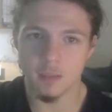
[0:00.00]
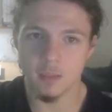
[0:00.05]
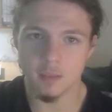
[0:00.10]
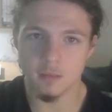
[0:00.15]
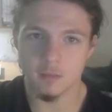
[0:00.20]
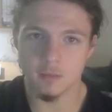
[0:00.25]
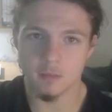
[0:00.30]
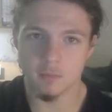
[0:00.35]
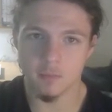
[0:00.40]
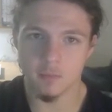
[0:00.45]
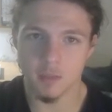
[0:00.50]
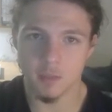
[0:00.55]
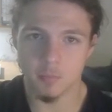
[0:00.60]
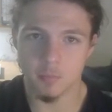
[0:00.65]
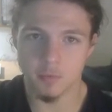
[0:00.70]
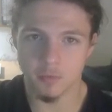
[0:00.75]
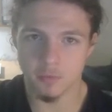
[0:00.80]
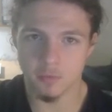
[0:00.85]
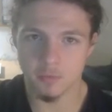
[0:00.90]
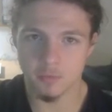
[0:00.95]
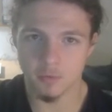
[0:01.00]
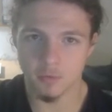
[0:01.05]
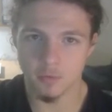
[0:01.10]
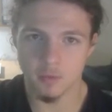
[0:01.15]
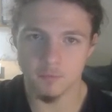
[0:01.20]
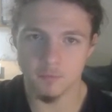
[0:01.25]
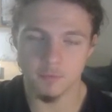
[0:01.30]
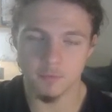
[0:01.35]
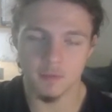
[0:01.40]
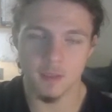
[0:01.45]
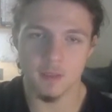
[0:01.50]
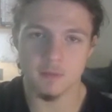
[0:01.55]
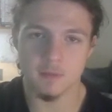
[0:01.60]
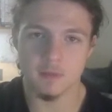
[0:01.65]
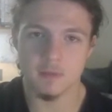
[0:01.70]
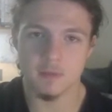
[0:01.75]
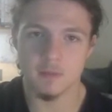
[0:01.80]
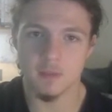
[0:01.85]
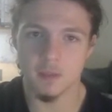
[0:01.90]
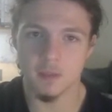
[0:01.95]
eaten by a predator if it has a
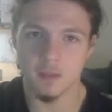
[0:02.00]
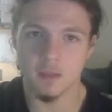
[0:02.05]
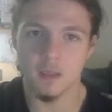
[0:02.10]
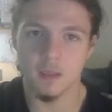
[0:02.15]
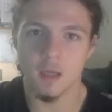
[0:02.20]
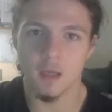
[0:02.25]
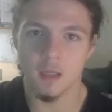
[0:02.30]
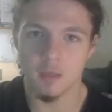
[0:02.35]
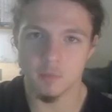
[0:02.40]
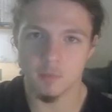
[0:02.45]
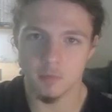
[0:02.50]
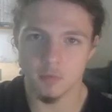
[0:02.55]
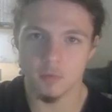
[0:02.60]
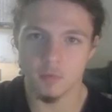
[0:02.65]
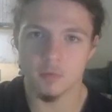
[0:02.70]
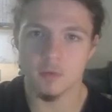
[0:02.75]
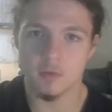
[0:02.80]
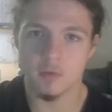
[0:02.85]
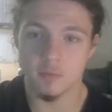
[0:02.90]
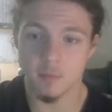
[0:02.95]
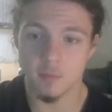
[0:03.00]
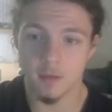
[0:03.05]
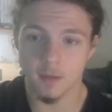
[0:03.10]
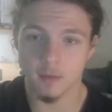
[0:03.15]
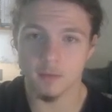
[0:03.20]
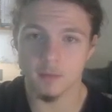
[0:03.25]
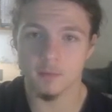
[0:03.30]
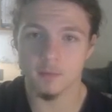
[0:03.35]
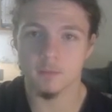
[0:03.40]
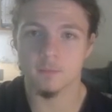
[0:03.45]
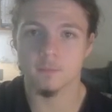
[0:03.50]
stinging animal on its back.